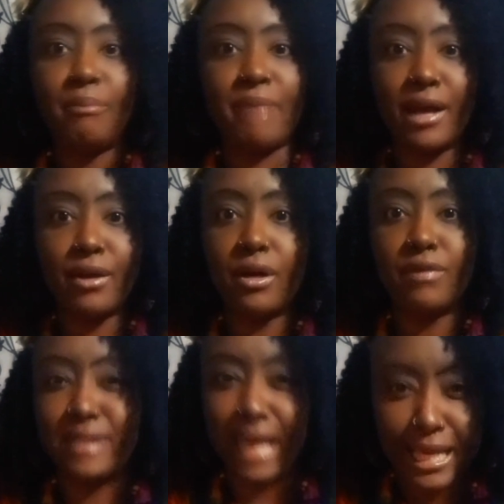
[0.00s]
a matter
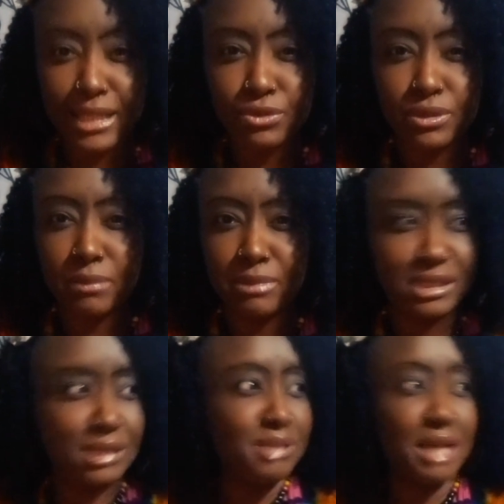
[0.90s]
of days or something,
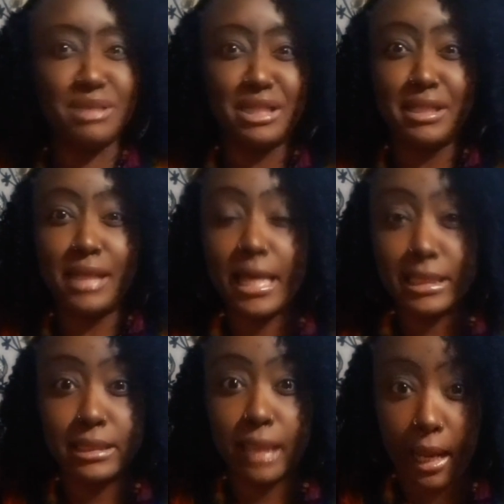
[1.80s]
sometimes the
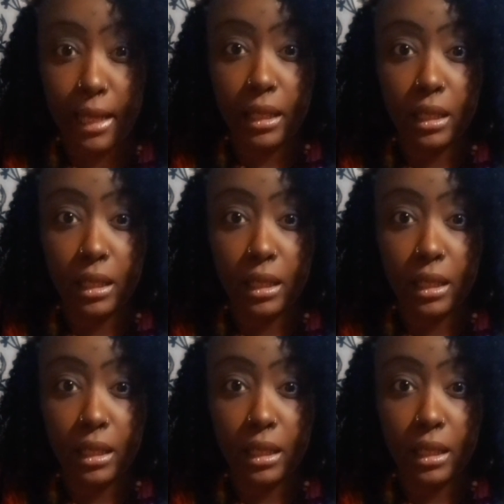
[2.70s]
next day.